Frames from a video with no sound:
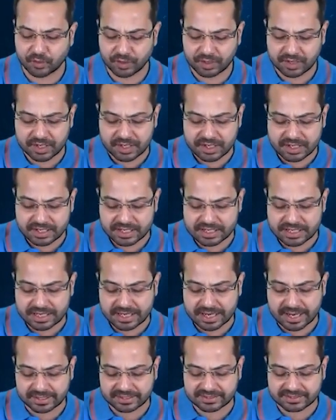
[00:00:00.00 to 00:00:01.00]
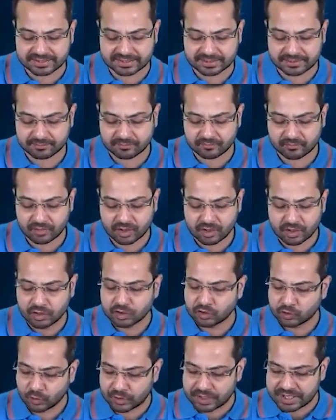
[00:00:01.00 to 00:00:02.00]
for EX.
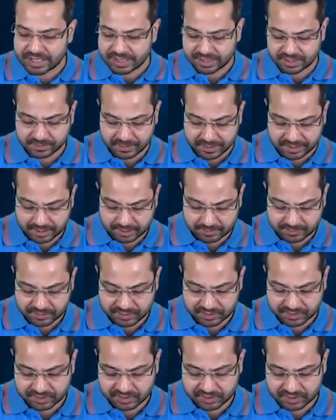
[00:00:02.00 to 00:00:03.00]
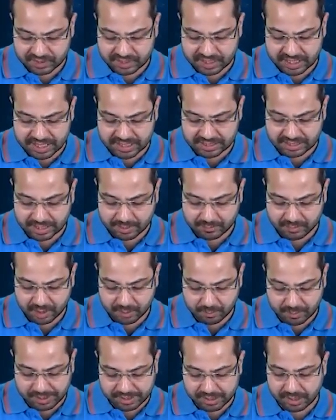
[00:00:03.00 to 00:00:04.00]
So EX becomes K
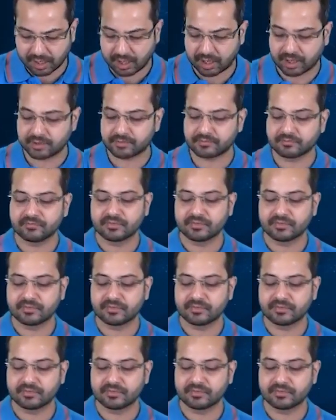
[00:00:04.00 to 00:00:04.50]
lambda by R